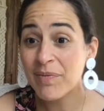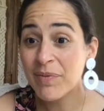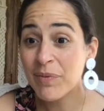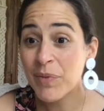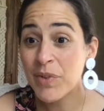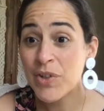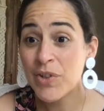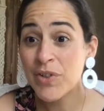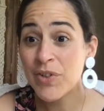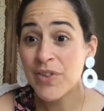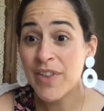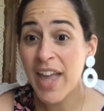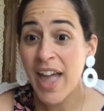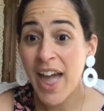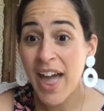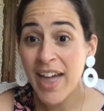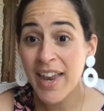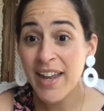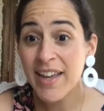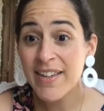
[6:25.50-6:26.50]
Would you do the
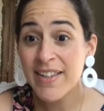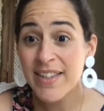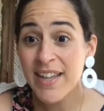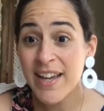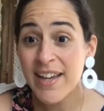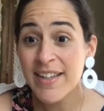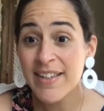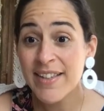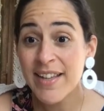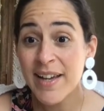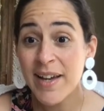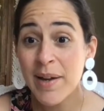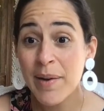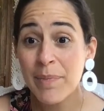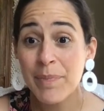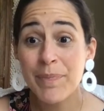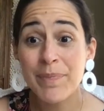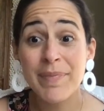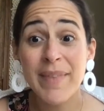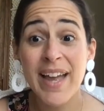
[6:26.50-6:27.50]
Etta size
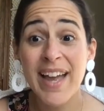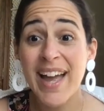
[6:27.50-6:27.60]
up?